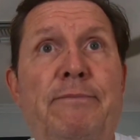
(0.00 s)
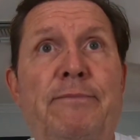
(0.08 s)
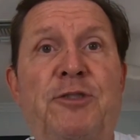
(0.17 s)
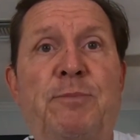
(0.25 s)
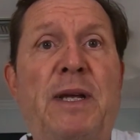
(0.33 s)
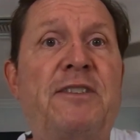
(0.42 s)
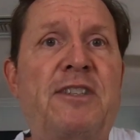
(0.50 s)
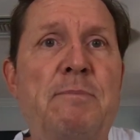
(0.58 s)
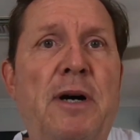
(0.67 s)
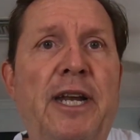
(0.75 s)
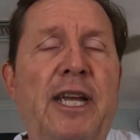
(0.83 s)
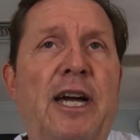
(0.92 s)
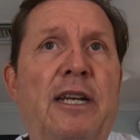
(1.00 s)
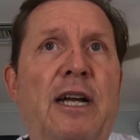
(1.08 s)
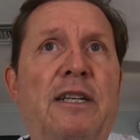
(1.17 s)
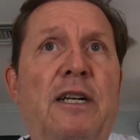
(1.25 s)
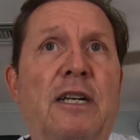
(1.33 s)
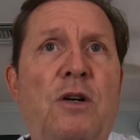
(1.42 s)
spent some money
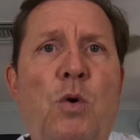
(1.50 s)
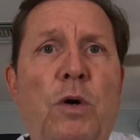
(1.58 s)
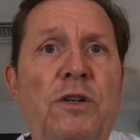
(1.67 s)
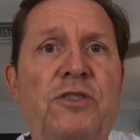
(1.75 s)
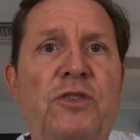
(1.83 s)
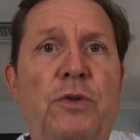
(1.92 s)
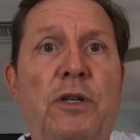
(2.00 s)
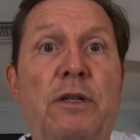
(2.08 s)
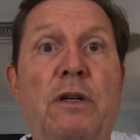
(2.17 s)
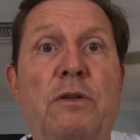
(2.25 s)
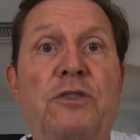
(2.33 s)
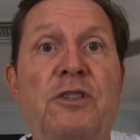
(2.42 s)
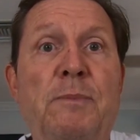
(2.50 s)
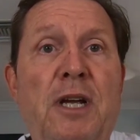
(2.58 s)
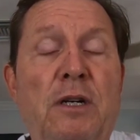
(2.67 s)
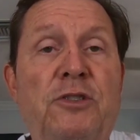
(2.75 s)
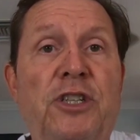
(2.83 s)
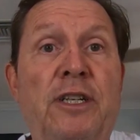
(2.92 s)
on a course or some
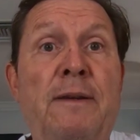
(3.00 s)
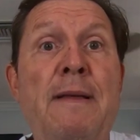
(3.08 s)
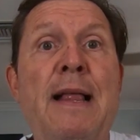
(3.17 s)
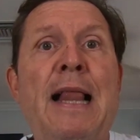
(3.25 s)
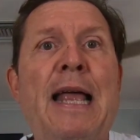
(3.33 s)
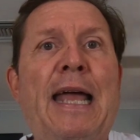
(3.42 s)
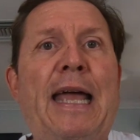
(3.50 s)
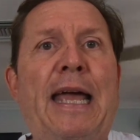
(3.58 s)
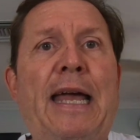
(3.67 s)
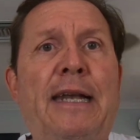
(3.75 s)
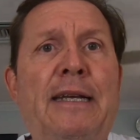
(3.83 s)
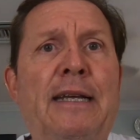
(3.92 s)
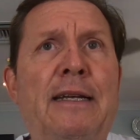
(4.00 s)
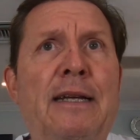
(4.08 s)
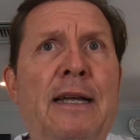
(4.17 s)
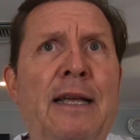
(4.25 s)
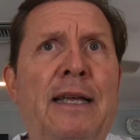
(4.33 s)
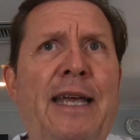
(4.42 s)
coaching and
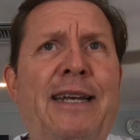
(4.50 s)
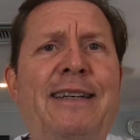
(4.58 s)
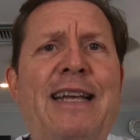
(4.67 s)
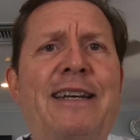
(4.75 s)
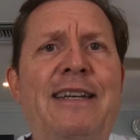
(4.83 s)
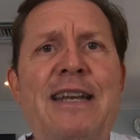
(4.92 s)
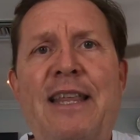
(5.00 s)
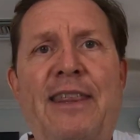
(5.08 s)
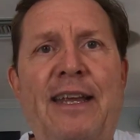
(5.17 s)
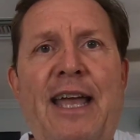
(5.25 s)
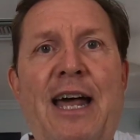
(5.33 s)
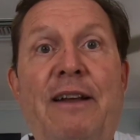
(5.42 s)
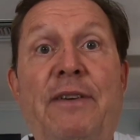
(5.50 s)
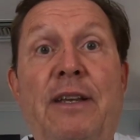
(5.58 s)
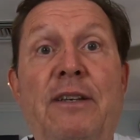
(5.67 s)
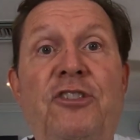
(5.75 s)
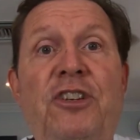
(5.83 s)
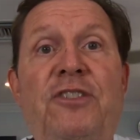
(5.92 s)
got nothing out of
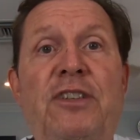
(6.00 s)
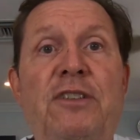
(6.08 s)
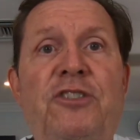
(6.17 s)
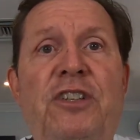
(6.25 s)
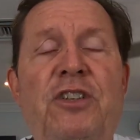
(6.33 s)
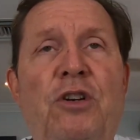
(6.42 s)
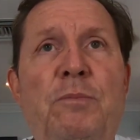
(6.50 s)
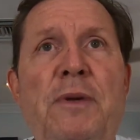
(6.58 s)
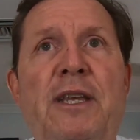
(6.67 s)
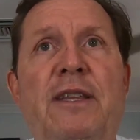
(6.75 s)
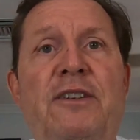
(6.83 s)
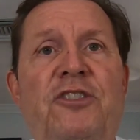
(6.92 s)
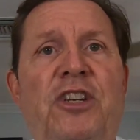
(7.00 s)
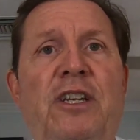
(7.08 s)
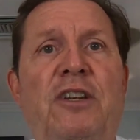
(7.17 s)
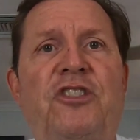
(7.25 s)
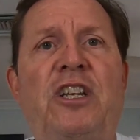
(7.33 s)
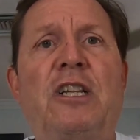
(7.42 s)
it. She told me that
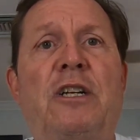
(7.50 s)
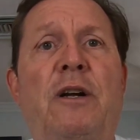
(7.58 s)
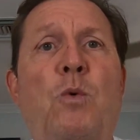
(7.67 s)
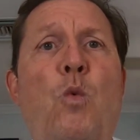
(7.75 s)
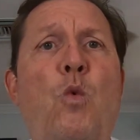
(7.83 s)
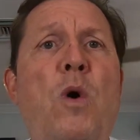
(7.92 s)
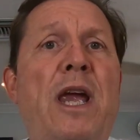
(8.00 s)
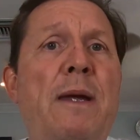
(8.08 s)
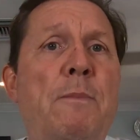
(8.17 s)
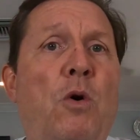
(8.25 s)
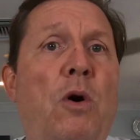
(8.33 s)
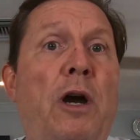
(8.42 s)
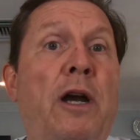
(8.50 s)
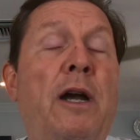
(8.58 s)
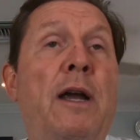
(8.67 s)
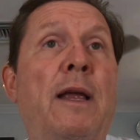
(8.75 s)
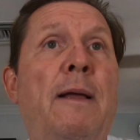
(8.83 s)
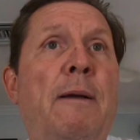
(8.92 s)
she learned way
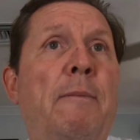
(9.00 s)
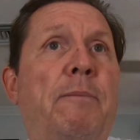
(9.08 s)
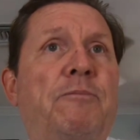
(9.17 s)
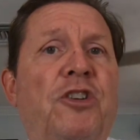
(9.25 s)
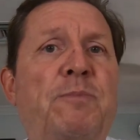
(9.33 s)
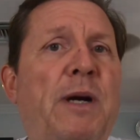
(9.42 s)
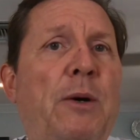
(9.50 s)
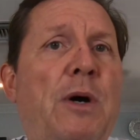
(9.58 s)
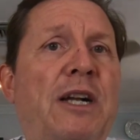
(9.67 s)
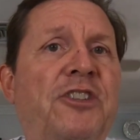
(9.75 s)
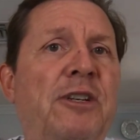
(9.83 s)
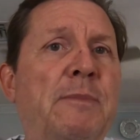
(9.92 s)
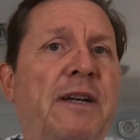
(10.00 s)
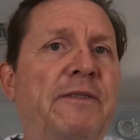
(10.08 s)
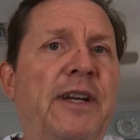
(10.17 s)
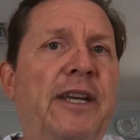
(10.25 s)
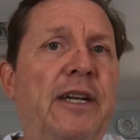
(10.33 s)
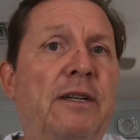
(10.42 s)
more just by watching my
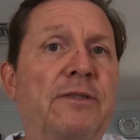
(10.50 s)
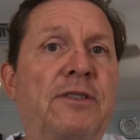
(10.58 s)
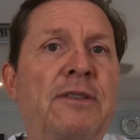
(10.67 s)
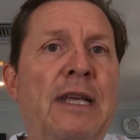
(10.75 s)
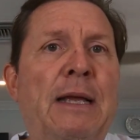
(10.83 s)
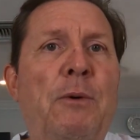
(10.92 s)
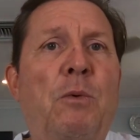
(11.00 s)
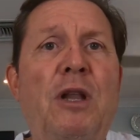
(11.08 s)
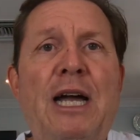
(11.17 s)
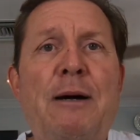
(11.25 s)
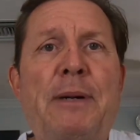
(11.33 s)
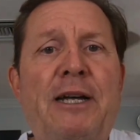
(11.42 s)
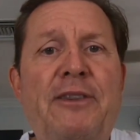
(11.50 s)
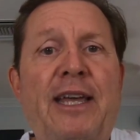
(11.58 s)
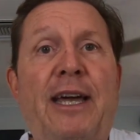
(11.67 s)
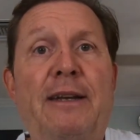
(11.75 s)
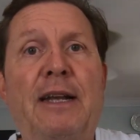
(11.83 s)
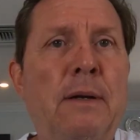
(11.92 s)
videos. Well, how about
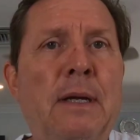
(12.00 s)
that?